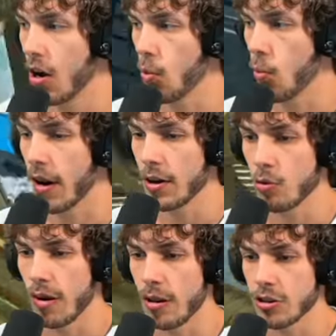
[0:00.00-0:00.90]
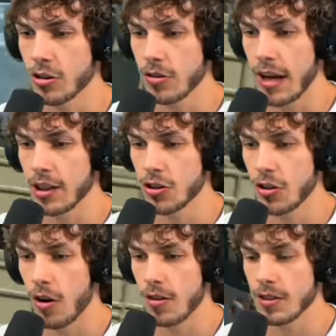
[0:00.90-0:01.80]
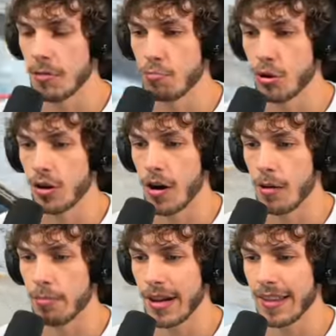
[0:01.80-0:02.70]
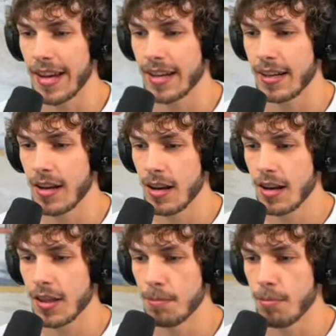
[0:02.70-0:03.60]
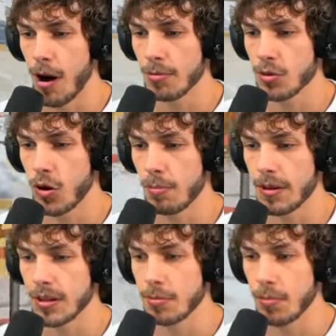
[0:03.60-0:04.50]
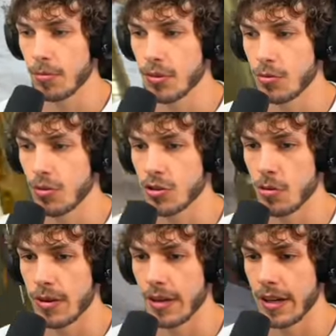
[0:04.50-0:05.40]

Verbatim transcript: Uh, why no Riot Shield? I should honestly put it on, but I like the Bomb Squad because people throw so many